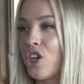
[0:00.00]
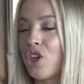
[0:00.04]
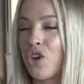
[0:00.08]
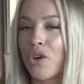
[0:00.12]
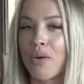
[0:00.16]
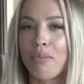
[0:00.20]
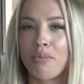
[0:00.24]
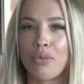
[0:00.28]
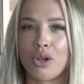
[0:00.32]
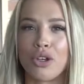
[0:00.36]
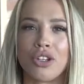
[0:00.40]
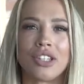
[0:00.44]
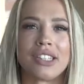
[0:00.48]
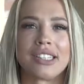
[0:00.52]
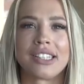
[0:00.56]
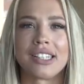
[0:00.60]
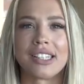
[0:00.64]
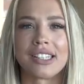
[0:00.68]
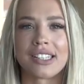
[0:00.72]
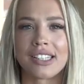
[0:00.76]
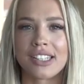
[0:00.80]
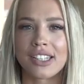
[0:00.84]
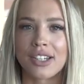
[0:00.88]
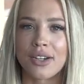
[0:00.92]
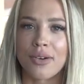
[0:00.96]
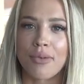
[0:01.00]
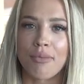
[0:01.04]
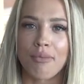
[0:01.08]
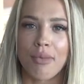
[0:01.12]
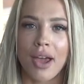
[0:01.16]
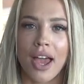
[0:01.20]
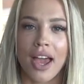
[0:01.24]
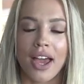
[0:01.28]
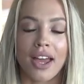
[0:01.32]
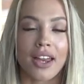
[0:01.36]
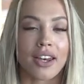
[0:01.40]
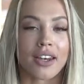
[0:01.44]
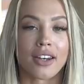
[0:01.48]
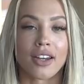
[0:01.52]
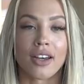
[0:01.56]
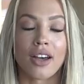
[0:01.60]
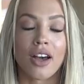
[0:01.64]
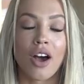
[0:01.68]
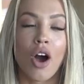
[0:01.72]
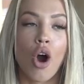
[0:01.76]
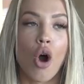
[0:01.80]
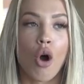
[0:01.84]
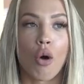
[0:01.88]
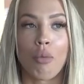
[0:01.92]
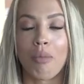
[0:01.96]
your immune system and
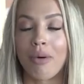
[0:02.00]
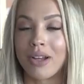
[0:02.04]
a whole